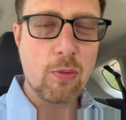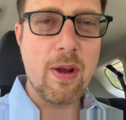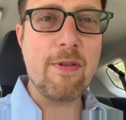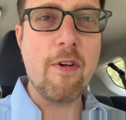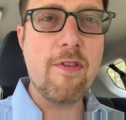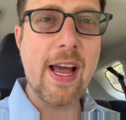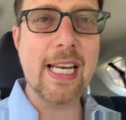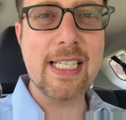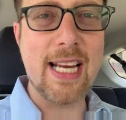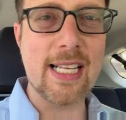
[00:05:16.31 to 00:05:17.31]
we have a
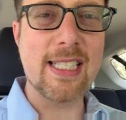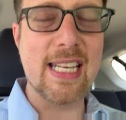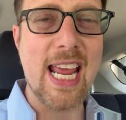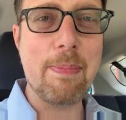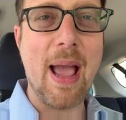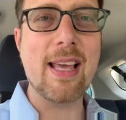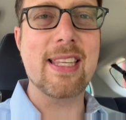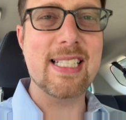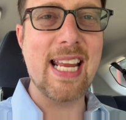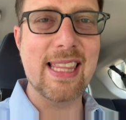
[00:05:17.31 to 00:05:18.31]
fighting chance to take back
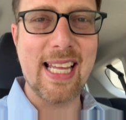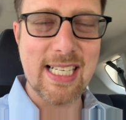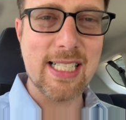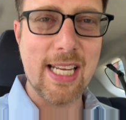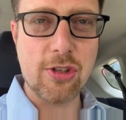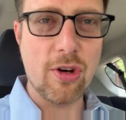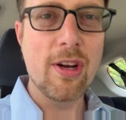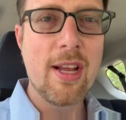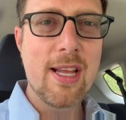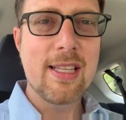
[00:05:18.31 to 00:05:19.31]
the state
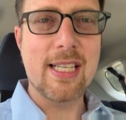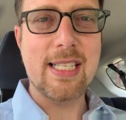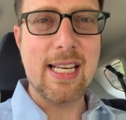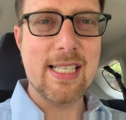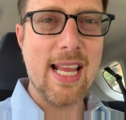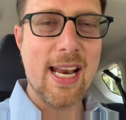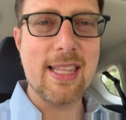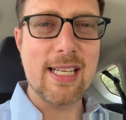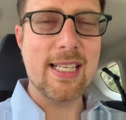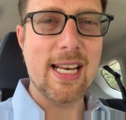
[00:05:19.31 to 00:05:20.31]
legislature, the state
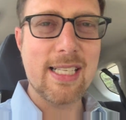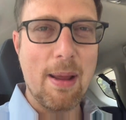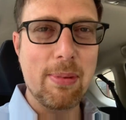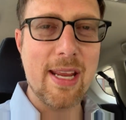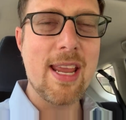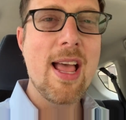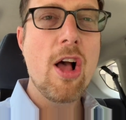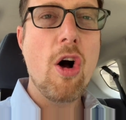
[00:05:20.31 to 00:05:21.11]
senate, the state assembly.